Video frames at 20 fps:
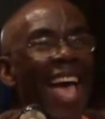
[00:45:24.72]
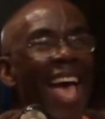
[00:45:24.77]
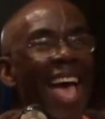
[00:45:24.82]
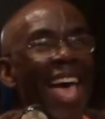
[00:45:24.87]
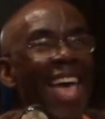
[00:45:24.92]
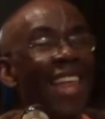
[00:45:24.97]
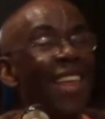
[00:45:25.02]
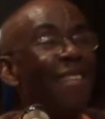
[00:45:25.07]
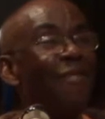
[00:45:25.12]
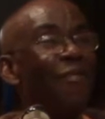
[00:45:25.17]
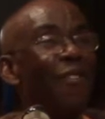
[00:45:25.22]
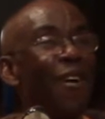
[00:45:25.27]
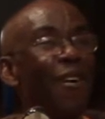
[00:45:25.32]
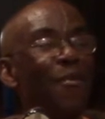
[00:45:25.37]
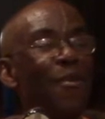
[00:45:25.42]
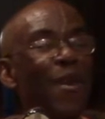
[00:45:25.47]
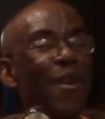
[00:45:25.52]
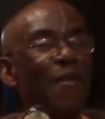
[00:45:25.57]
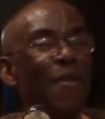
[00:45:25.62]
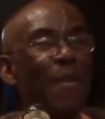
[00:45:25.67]
and
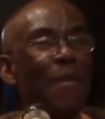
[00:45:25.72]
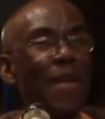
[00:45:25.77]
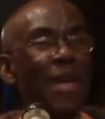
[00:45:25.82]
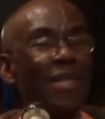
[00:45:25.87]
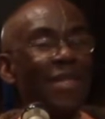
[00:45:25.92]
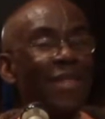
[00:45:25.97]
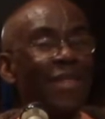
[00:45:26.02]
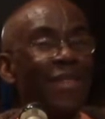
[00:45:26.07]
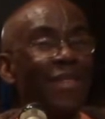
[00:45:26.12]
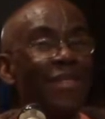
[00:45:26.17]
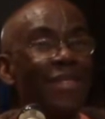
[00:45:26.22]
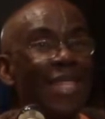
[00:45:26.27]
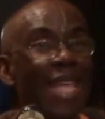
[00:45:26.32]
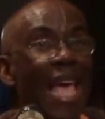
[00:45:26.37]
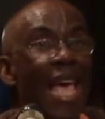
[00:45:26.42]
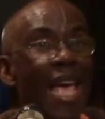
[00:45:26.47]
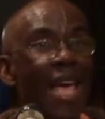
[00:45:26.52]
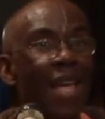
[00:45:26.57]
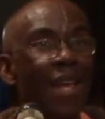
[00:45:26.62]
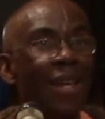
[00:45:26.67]
one of the places he
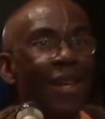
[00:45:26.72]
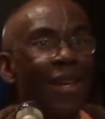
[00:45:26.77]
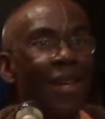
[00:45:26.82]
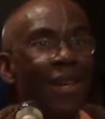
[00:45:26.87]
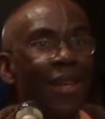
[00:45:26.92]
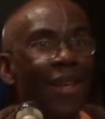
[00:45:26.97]
stayed,